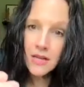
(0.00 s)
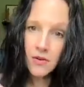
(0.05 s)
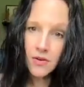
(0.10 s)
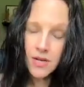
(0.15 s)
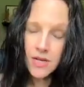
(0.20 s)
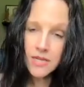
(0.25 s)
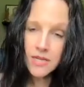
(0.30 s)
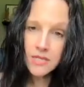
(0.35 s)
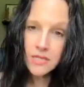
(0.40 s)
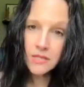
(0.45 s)
there
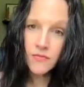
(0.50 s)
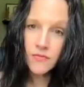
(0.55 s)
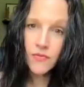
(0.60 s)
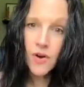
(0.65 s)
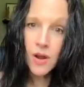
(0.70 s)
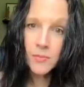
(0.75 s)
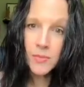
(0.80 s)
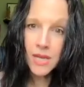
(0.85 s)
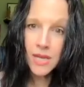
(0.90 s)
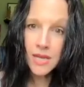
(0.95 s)
is
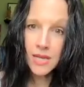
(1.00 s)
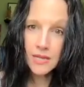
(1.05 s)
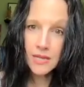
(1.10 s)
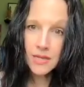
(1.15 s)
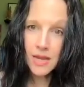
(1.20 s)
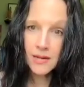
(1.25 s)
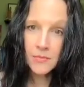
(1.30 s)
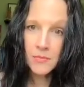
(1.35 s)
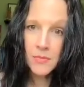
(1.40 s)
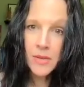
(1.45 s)
from it
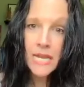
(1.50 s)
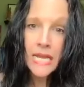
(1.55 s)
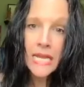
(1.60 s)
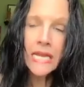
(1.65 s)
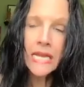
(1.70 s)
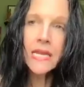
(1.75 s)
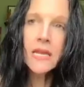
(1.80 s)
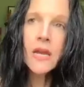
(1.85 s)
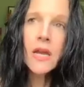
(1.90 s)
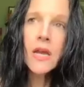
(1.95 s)
and
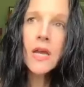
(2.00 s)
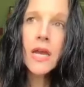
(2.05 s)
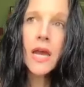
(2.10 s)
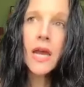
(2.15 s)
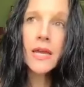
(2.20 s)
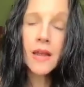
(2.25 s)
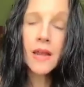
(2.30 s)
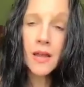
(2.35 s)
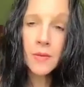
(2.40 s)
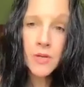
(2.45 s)
me,
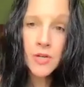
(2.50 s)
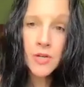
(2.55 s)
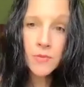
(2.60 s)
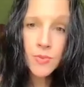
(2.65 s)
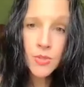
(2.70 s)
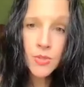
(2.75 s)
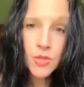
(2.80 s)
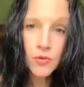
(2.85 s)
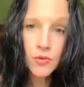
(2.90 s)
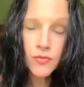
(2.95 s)
and I'm an
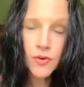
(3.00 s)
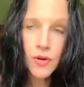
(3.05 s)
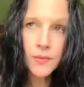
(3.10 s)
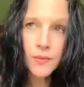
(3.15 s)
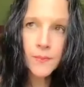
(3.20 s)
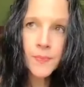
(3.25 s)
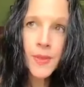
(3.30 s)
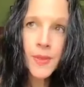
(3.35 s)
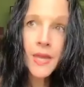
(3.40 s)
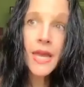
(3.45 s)
observer.
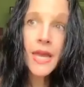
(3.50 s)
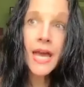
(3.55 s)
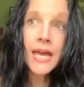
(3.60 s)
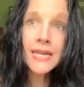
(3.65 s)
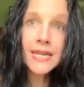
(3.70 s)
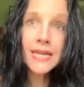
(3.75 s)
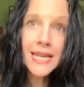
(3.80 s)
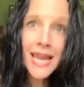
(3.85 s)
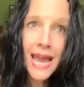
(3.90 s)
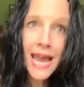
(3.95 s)
And
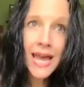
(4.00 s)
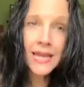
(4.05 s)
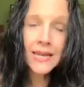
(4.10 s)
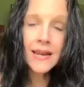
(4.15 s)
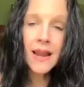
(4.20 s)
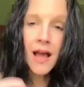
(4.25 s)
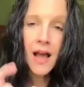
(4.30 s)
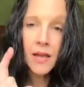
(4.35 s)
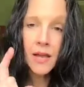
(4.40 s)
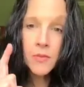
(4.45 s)

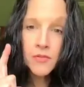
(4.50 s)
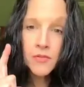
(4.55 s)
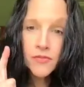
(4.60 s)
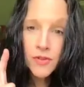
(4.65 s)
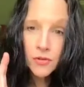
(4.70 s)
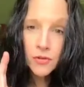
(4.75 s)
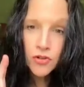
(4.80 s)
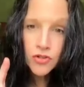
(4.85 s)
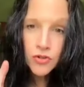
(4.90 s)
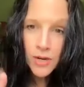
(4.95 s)
again, I'm a
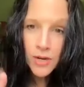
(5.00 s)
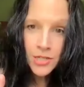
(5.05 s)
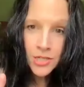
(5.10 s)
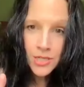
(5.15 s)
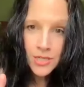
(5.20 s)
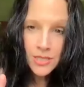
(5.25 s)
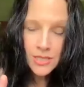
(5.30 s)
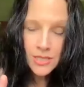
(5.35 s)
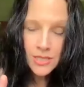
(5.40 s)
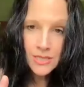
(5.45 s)

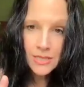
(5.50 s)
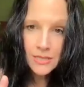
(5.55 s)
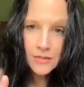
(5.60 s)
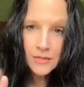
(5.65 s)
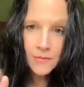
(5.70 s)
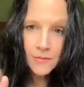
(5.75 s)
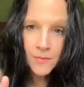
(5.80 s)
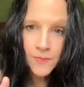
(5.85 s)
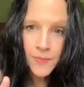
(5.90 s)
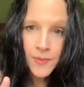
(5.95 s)
filtration
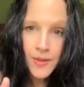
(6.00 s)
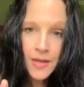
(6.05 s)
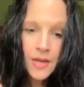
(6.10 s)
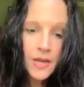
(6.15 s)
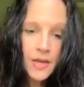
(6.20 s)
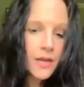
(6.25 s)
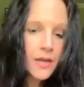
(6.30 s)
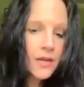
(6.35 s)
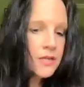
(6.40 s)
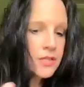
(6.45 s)
system.
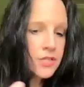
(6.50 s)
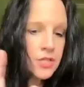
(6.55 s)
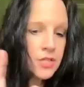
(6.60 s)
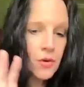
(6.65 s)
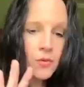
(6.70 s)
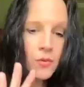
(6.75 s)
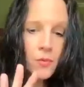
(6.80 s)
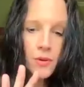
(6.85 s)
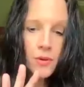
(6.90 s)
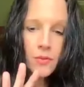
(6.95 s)

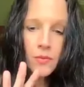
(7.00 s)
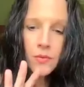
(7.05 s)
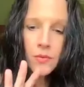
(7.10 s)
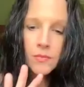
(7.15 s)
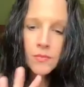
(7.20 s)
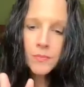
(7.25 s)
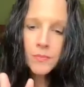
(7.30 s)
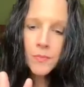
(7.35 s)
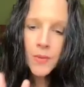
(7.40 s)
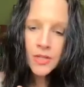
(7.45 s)
So
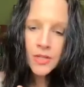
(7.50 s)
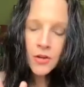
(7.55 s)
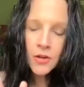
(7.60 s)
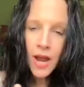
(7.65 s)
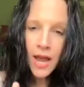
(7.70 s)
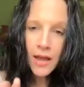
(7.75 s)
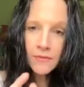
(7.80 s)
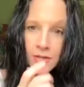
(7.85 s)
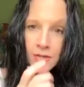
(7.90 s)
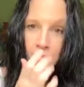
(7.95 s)
when you're
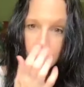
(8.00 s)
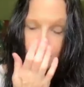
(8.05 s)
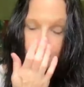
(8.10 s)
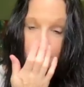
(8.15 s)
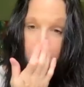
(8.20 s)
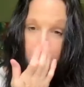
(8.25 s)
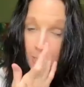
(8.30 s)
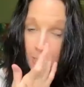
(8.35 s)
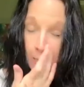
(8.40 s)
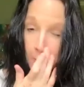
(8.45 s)
having a
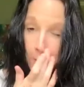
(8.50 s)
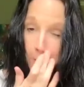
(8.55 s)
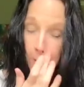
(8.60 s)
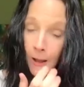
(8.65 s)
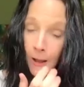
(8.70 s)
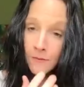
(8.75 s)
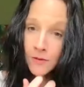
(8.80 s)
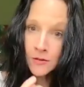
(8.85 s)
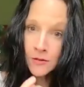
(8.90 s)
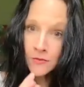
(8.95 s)
vision, if you're
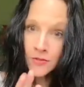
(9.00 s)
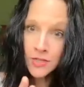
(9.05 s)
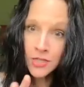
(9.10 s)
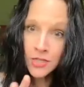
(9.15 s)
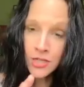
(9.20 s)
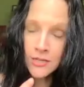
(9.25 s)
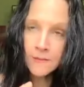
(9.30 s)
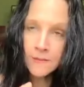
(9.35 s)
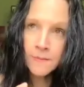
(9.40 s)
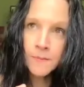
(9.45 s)
having a
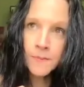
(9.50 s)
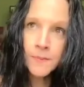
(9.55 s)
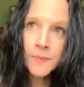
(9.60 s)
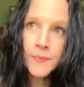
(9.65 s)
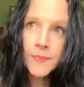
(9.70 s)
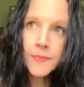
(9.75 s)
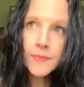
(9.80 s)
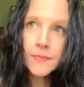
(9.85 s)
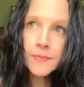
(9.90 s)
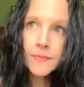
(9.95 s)
vision,
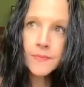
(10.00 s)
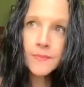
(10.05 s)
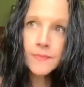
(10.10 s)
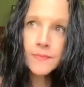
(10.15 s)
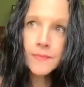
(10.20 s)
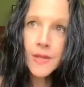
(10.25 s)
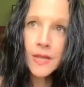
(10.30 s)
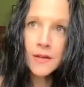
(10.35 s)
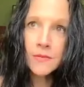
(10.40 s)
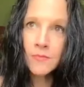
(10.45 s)

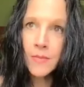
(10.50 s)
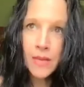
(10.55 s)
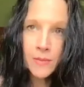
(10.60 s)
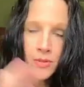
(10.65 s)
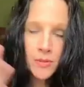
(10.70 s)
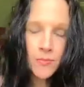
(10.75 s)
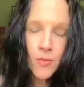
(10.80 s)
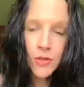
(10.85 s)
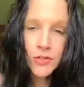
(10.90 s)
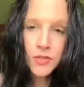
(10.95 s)
and
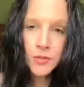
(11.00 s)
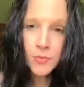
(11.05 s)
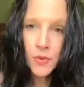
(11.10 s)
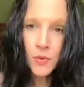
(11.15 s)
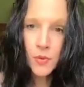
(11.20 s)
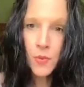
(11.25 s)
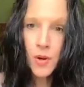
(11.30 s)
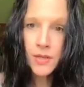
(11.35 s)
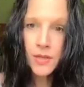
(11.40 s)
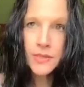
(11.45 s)
maybe
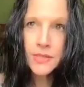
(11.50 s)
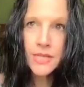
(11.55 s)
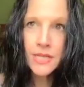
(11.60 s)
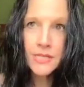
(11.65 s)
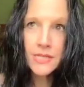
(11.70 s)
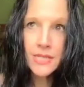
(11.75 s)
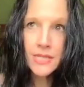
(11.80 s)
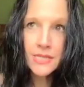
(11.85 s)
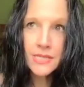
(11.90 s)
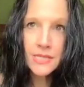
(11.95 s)
multiple ones
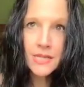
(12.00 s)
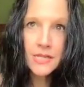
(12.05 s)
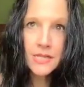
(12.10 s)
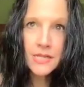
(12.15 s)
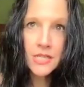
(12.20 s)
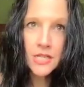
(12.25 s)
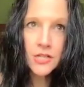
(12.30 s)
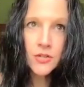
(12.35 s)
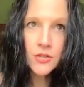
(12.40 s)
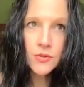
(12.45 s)
as this
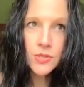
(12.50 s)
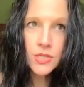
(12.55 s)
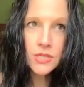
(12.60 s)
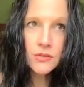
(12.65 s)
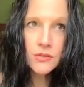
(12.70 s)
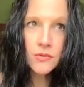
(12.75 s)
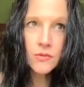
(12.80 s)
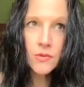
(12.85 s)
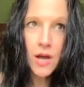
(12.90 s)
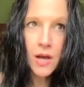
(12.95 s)
continues
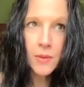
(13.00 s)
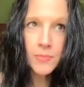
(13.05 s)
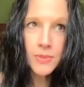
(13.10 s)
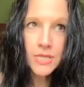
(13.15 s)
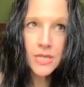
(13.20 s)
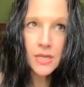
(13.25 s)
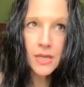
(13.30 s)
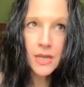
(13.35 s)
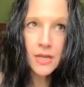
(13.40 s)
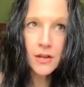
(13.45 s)
to
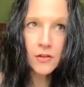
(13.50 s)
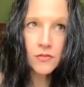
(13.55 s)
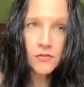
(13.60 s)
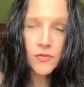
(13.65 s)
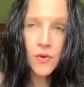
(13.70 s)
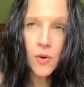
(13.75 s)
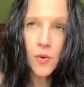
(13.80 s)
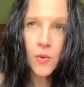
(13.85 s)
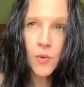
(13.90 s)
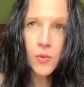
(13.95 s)
uptick and
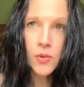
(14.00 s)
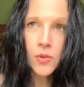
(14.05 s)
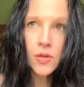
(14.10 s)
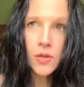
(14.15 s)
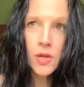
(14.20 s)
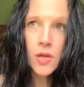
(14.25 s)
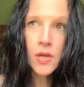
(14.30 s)
unfold,